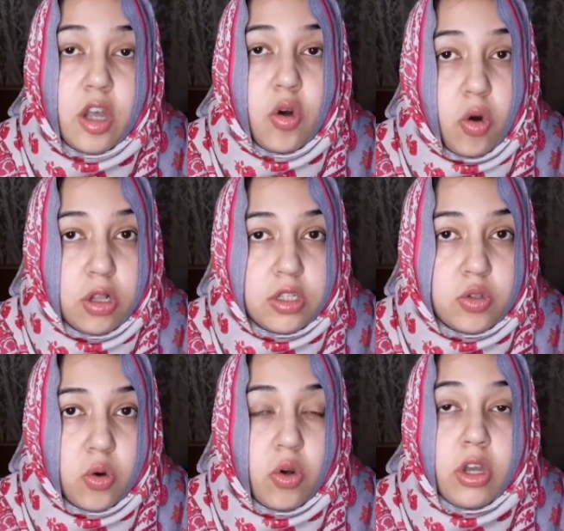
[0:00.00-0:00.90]

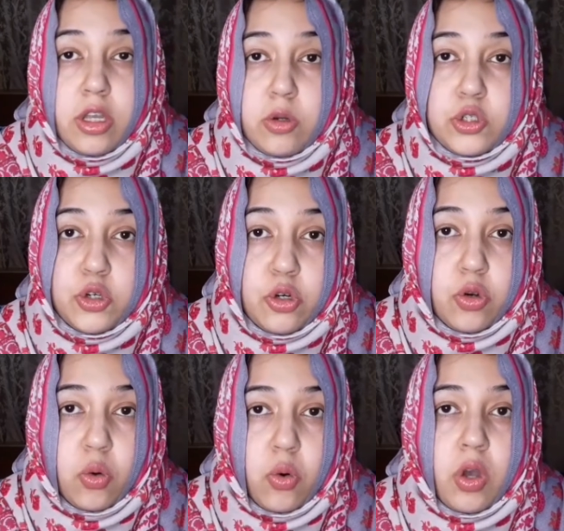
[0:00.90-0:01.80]
Also, you should
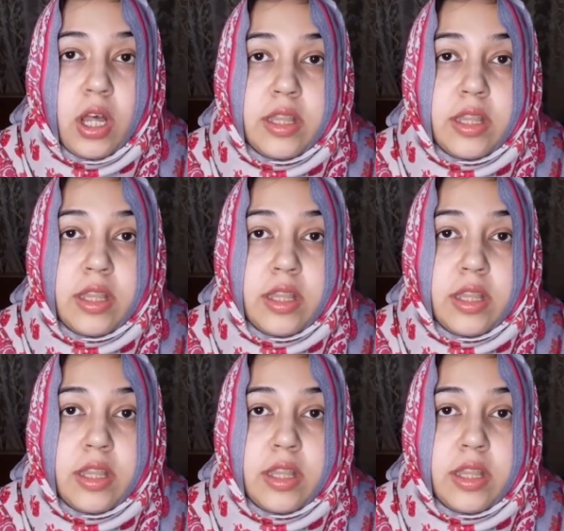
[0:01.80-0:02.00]
know